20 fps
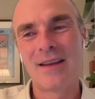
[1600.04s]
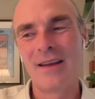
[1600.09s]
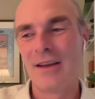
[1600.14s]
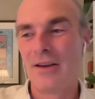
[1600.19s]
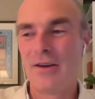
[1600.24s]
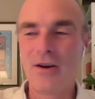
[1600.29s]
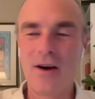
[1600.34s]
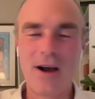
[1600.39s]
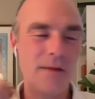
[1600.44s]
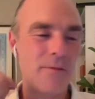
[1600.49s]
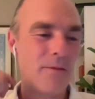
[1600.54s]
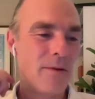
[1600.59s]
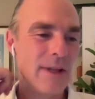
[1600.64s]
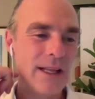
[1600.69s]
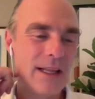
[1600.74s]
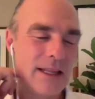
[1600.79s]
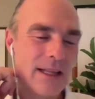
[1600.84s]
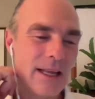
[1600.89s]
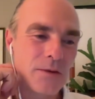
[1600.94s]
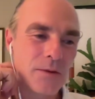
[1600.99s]
No, I
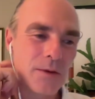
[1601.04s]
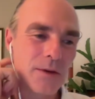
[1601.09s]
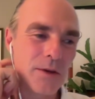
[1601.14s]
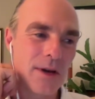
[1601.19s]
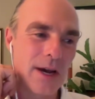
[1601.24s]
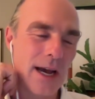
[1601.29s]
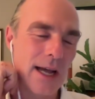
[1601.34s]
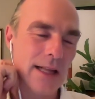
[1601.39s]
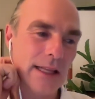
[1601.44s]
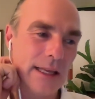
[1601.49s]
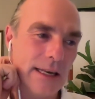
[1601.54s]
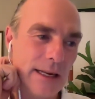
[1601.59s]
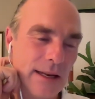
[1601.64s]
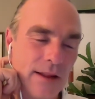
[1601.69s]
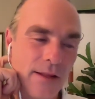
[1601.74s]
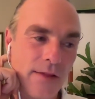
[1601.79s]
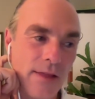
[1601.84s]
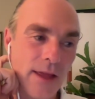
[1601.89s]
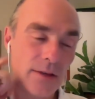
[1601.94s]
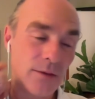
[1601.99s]
really liked what you highlighted,
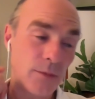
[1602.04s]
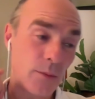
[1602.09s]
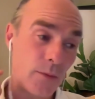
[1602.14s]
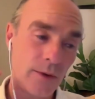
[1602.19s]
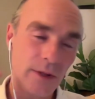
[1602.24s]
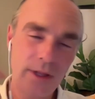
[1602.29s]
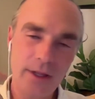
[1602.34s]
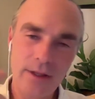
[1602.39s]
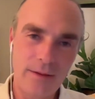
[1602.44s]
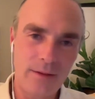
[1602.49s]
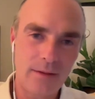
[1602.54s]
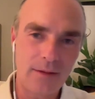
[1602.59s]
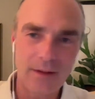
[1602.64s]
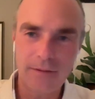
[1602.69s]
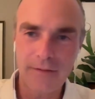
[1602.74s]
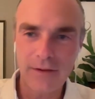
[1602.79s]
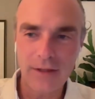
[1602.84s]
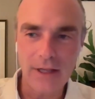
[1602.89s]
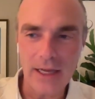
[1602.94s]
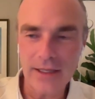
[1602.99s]
and that's really
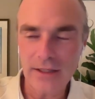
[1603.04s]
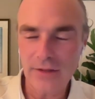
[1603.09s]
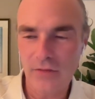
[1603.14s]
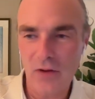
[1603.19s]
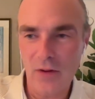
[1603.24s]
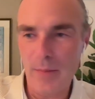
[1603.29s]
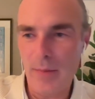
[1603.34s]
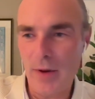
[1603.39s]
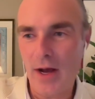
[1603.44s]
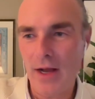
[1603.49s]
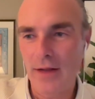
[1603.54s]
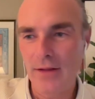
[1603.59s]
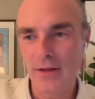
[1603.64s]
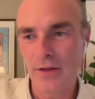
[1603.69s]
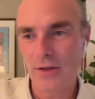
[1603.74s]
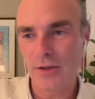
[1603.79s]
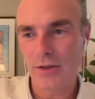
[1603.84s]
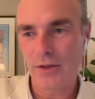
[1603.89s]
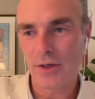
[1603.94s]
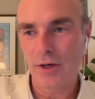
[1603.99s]
the philosophy behind
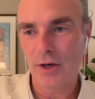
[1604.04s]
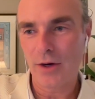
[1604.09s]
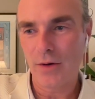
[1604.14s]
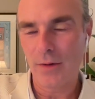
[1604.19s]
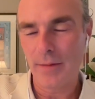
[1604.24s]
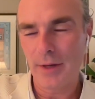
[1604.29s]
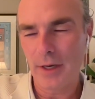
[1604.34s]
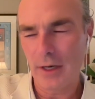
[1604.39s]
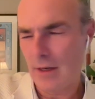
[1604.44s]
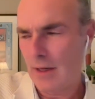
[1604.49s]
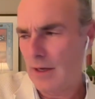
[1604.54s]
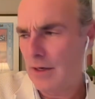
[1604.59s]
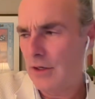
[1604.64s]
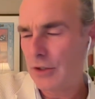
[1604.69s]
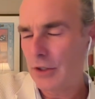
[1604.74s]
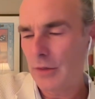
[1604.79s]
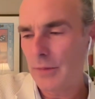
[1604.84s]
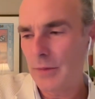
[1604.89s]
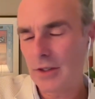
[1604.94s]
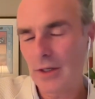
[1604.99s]
this show.
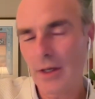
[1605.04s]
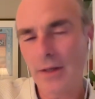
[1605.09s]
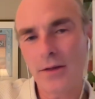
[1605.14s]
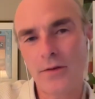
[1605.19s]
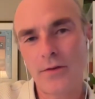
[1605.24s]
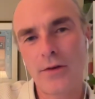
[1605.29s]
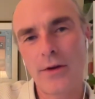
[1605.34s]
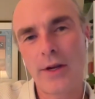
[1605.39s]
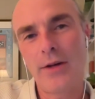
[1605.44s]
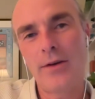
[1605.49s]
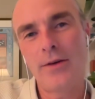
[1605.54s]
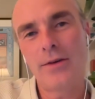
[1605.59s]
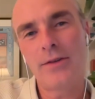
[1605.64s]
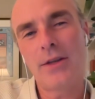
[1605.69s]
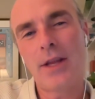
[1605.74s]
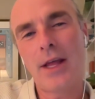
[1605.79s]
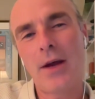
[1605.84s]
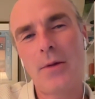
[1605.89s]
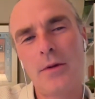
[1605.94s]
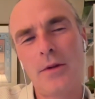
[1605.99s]
Initially we talked to creators.
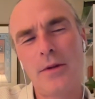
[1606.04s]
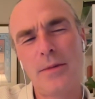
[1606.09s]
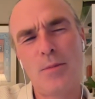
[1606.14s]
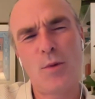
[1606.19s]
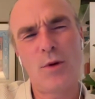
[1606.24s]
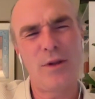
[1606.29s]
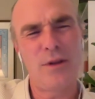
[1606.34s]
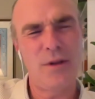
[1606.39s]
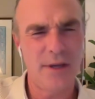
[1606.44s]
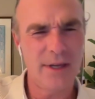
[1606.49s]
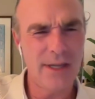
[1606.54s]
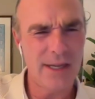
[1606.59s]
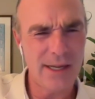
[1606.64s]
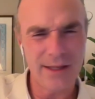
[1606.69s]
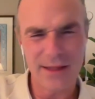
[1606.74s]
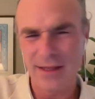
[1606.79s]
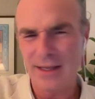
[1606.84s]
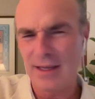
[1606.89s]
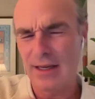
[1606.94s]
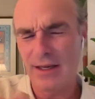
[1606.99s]
Now we're more looking
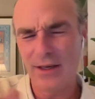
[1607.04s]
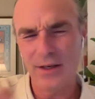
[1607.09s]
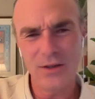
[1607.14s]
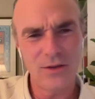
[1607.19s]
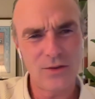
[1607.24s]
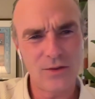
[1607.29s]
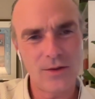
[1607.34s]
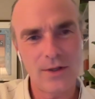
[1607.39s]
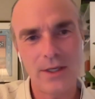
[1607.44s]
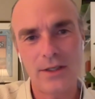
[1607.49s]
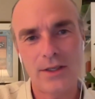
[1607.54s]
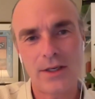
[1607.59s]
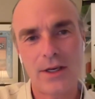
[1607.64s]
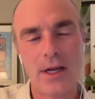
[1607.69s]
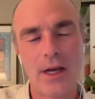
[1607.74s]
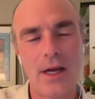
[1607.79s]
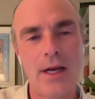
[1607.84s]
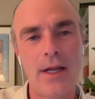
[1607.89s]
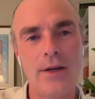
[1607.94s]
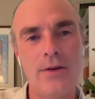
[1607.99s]
at the industry, try
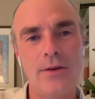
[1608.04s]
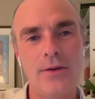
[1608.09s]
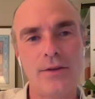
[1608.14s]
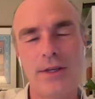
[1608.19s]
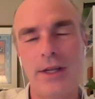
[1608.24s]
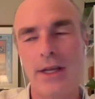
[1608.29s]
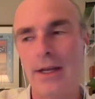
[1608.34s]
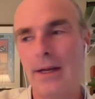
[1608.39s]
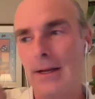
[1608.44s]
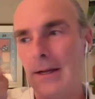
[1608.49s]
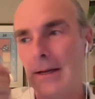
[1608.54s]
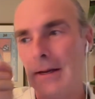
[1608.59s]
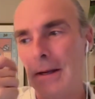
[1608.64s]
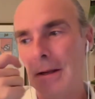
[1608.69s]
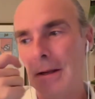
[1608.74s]
to understand it.